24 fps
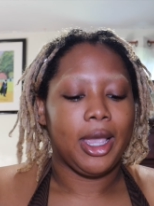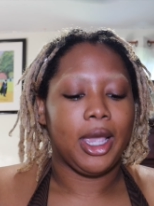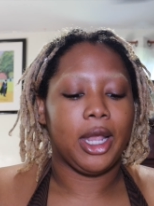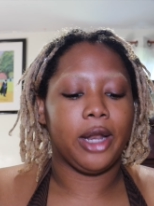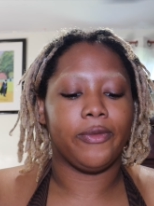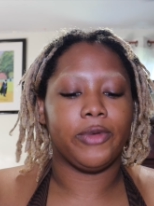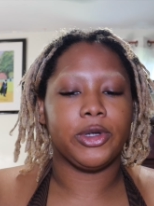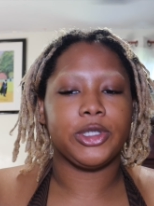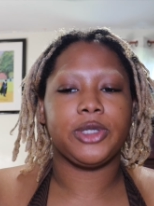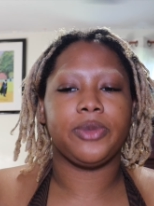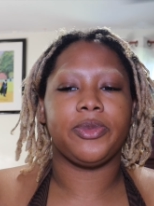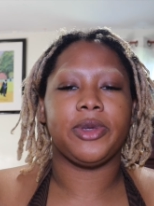And
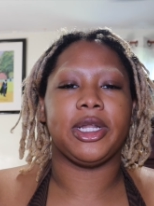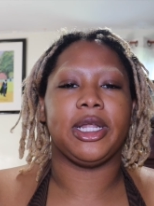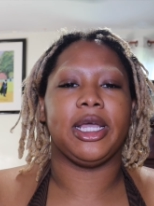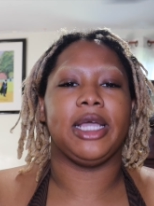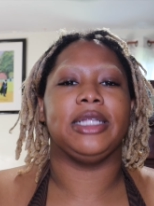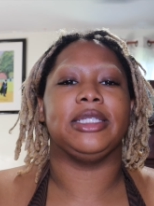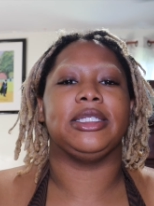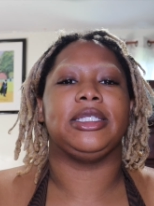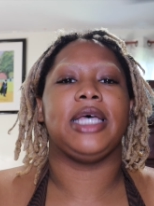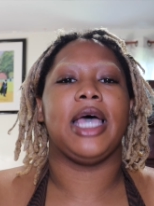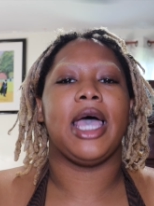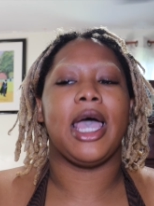I've also been
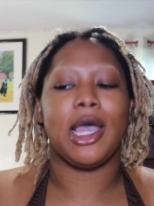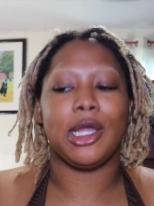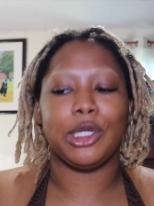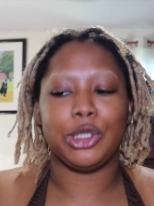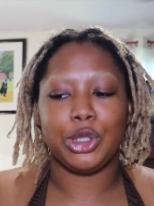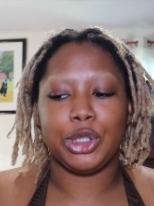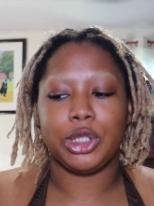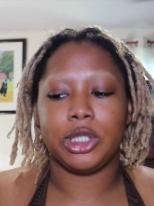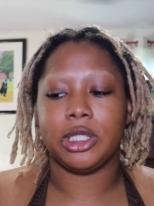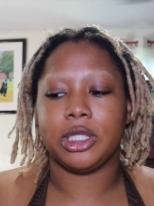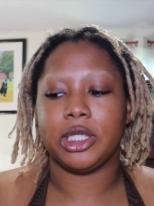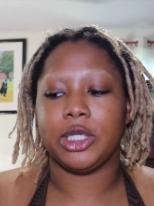
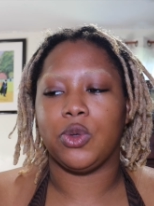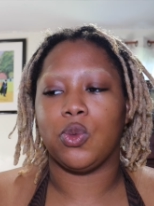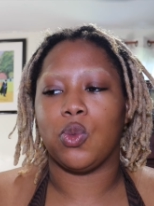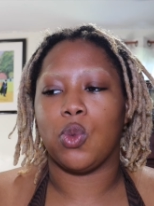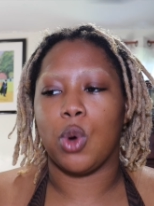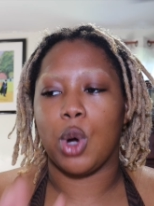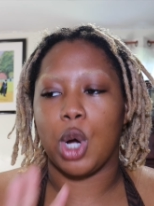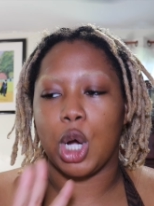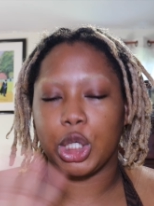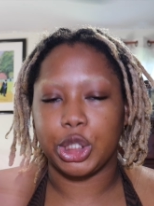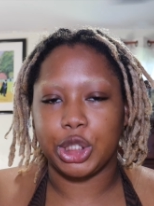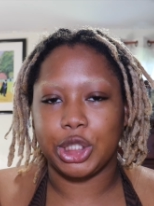intentionally
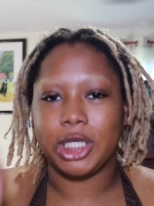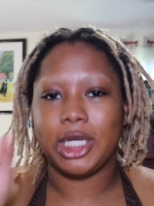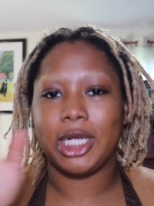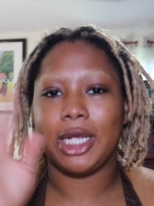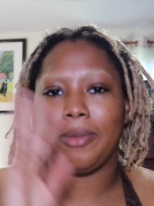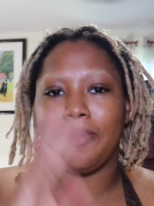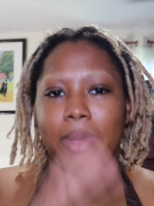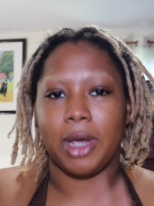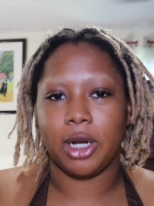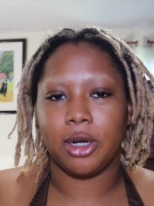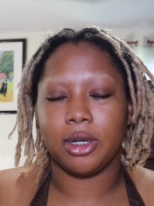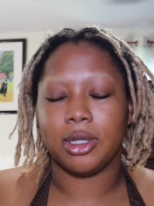washing
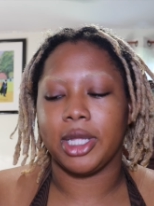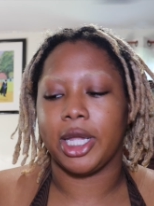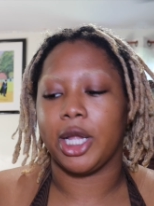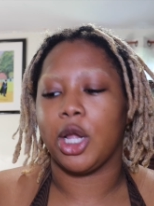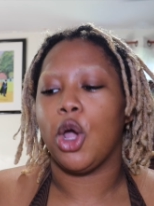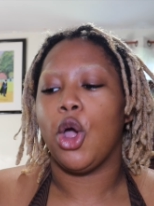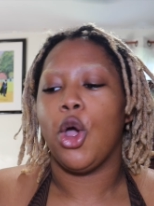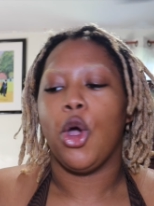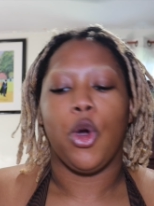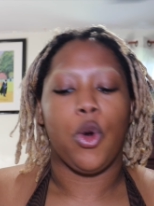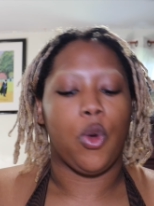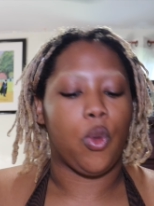it better,
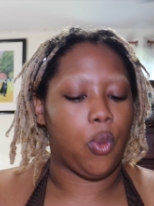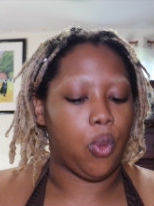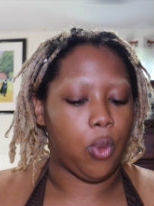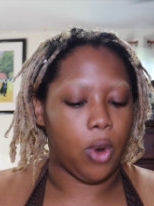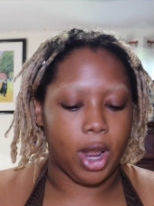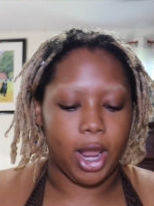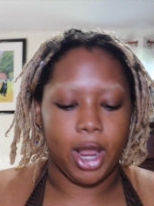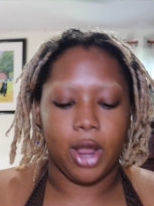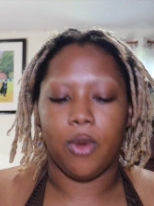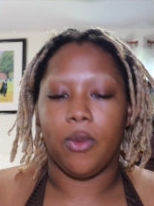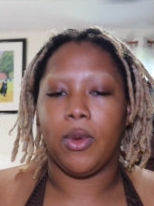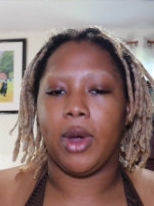like
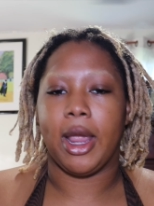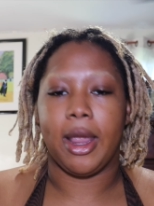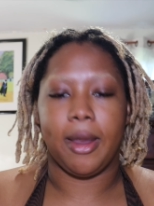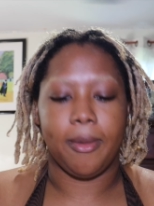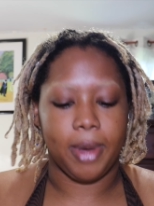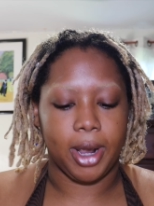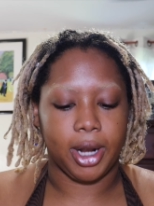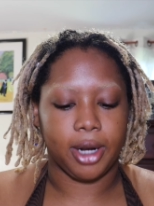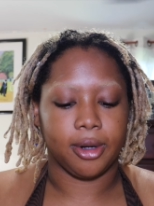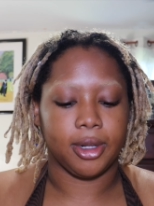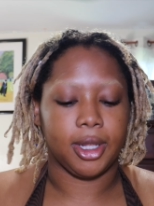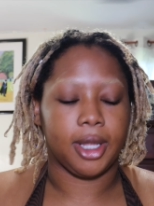way
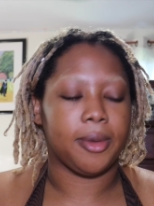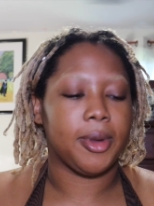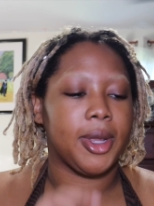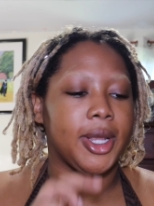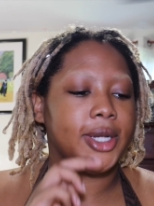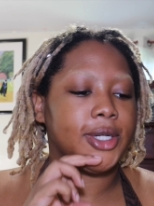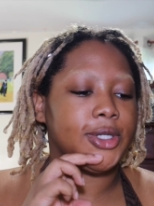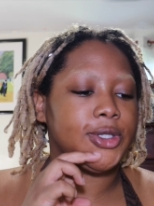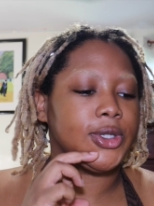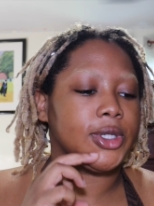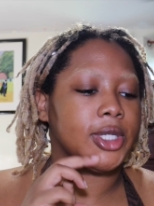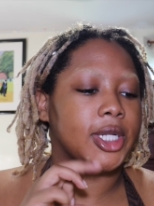better, like
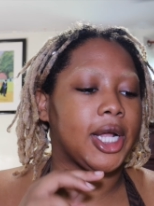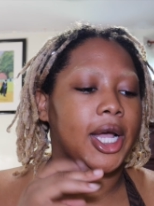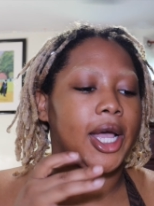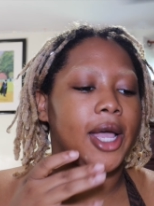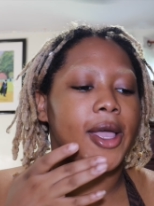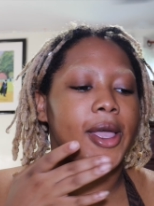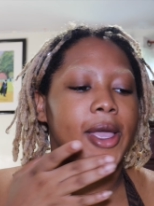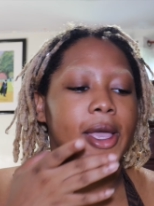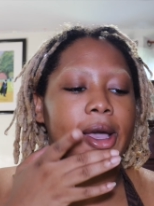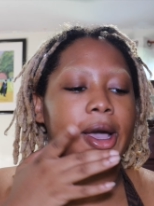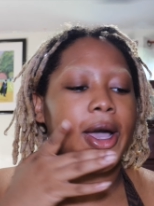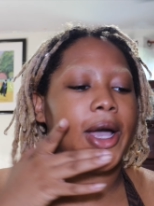making sure that
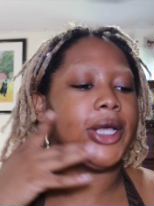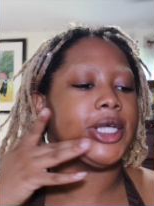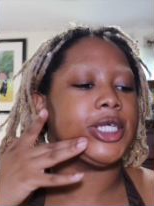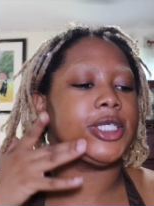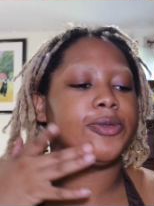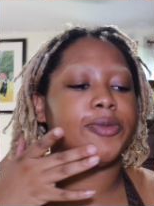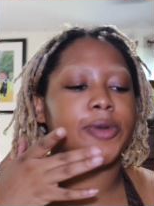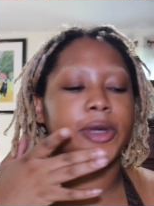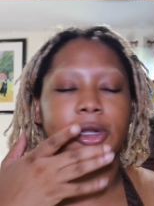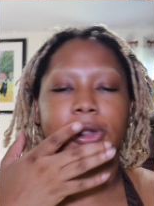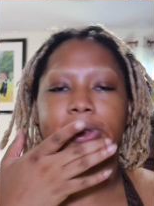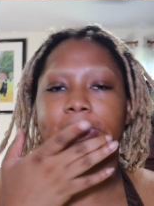I
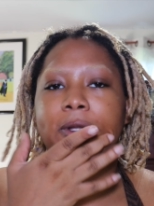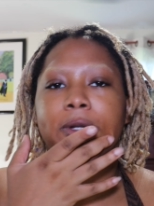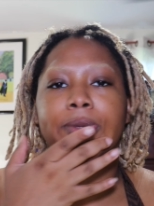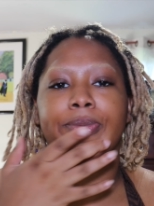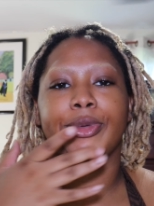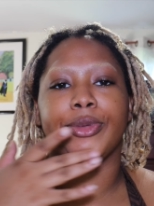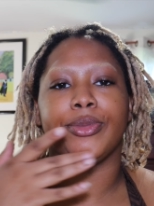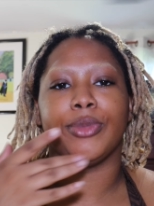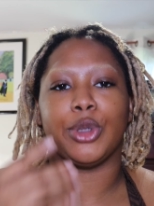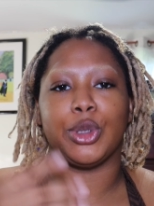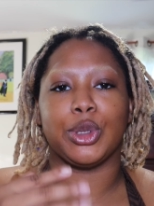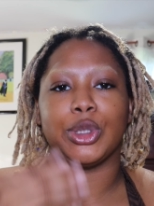spend a little
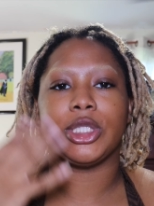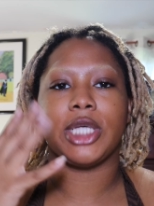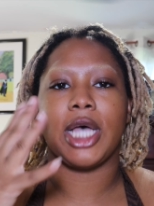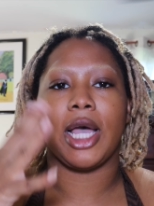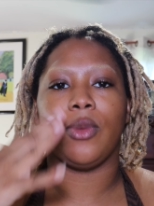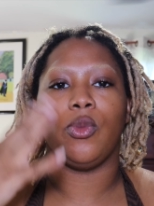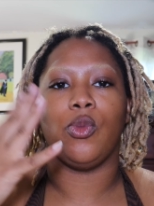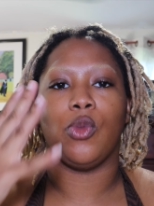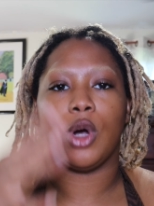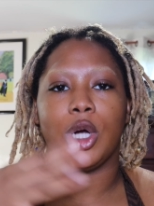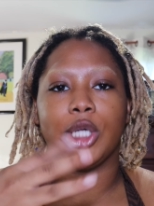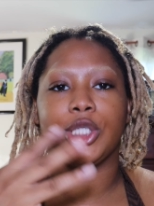bit more
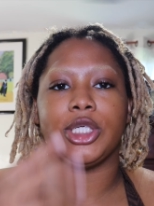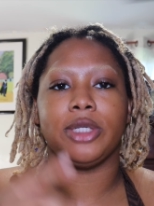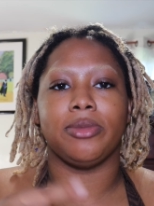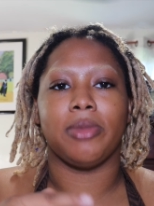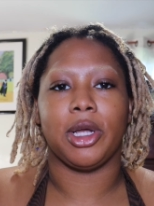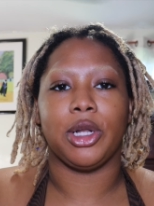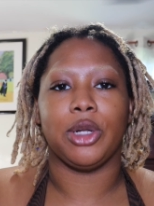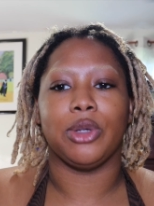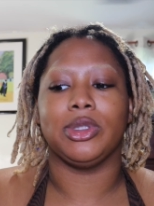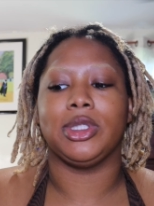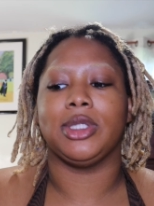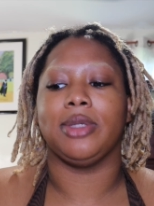time washing
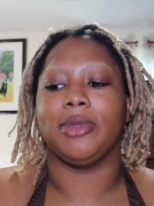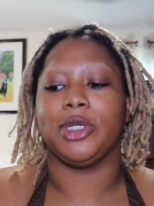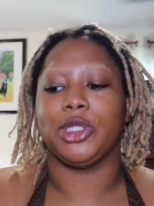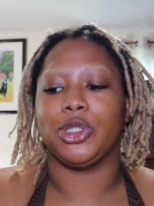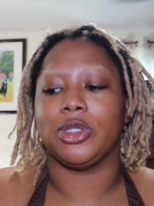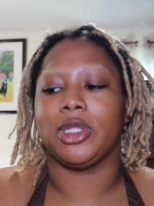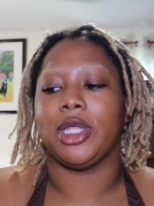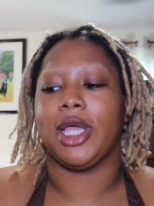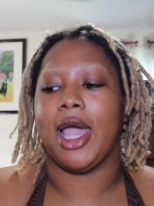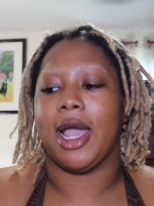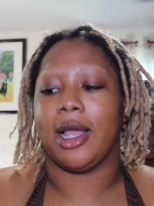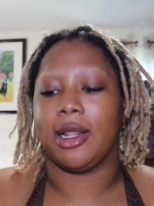my nose to make
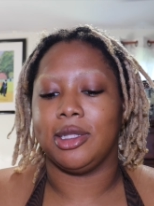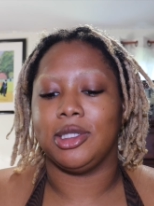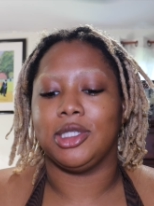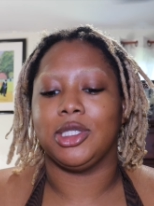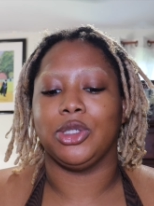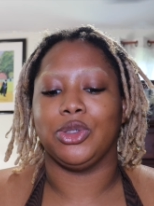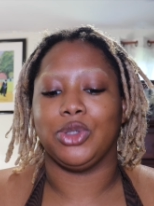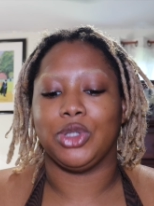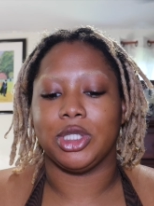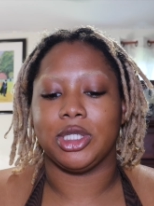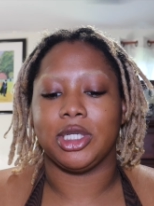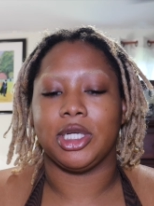sure the acne
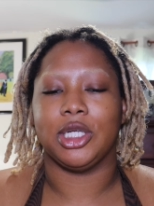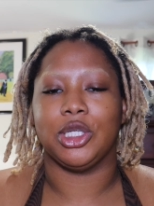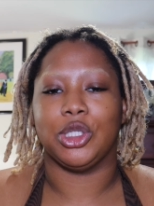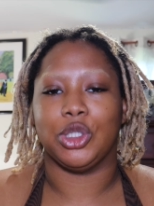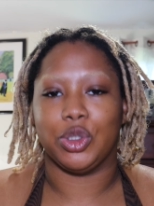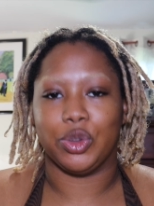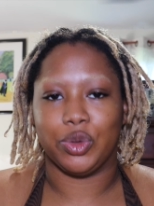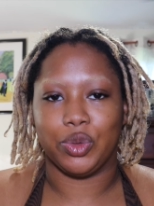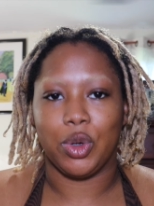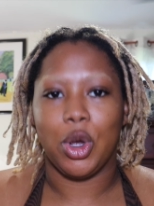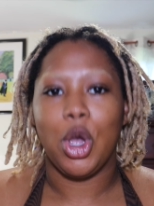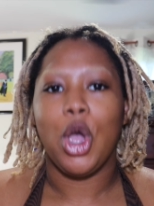solution can
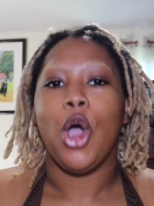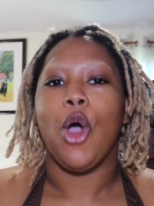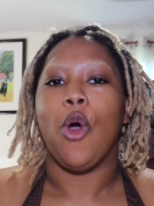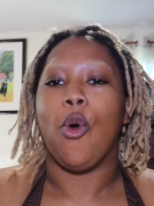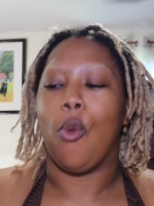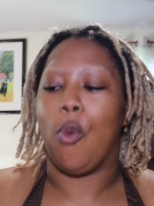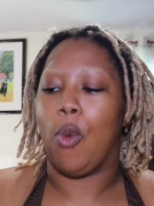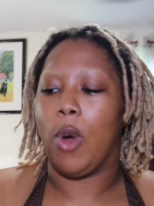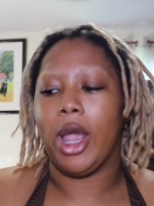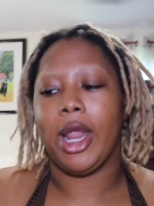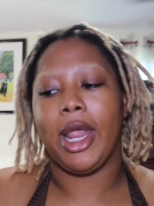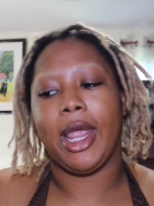do
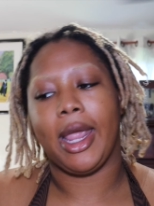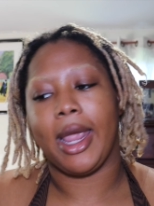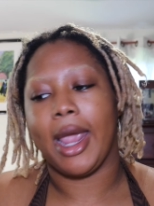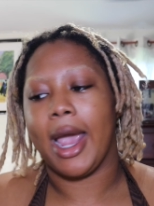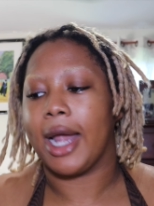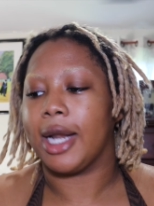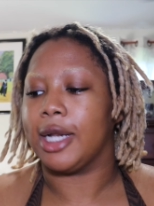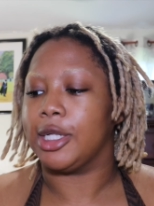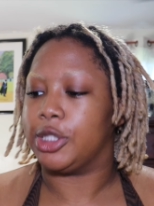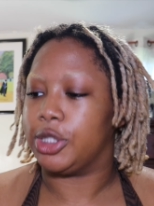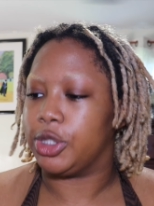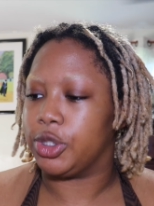what it
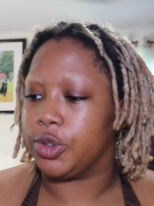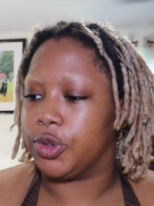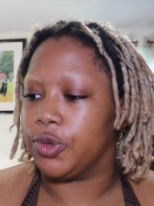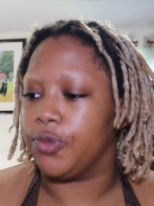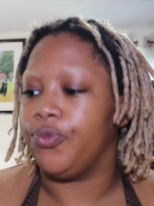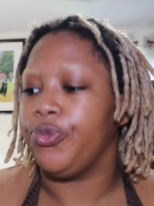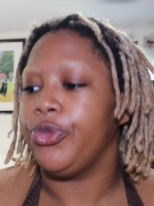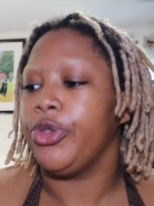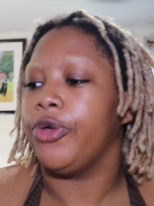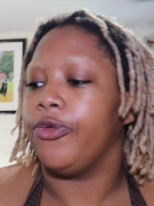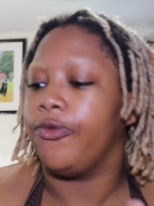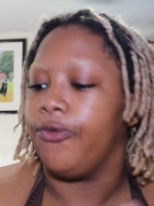gotta
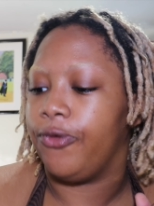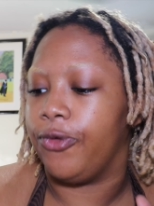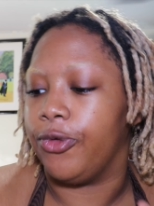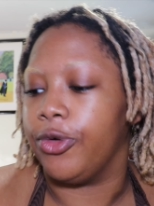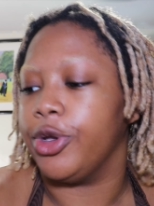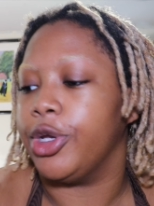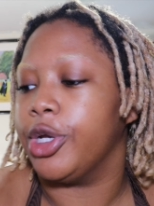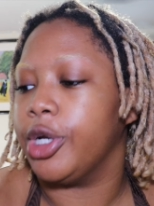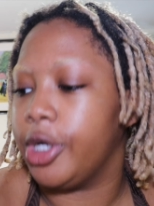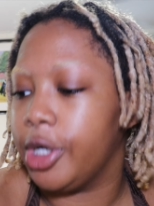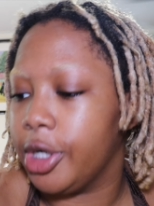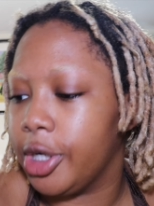do
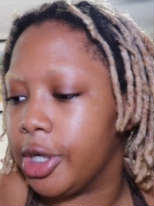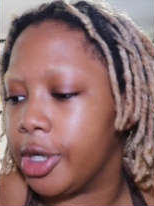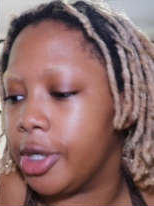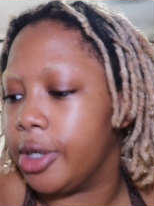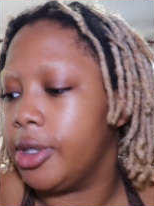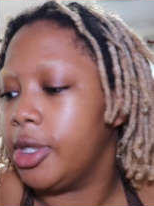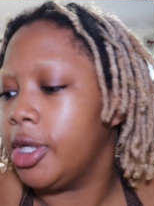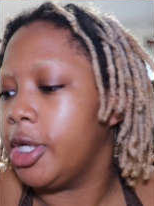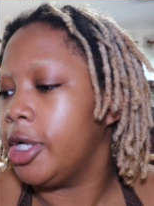for your girl.